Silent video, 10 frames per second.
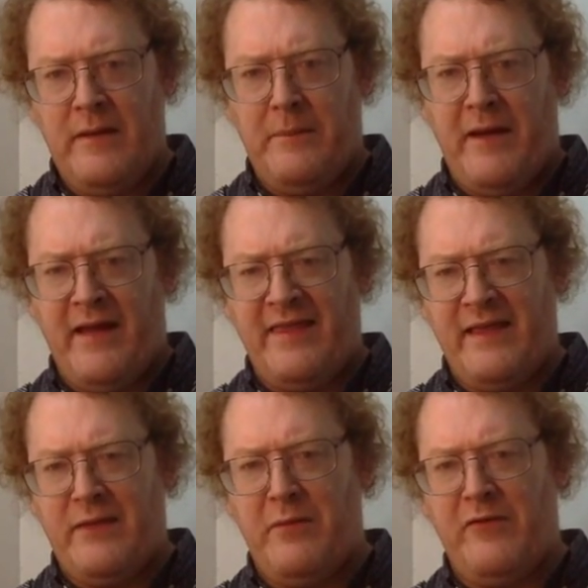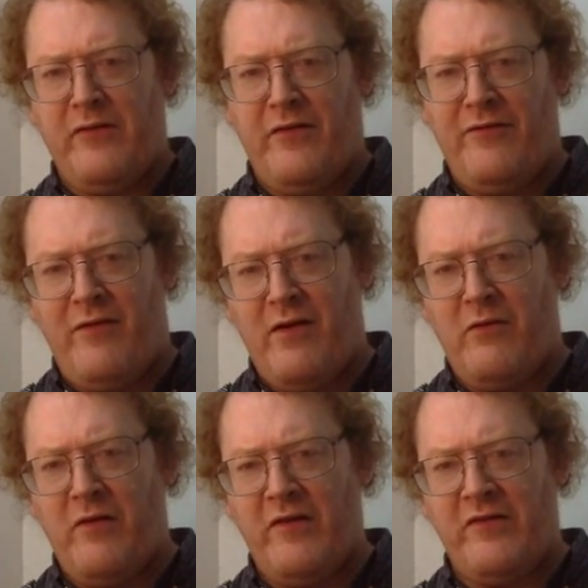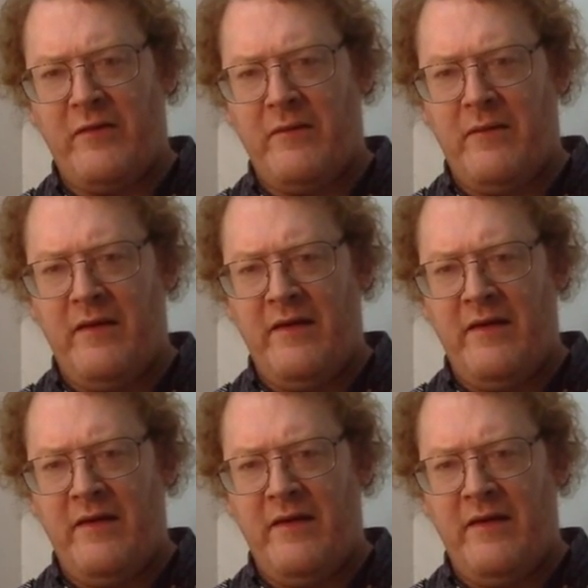But I think the original Fog is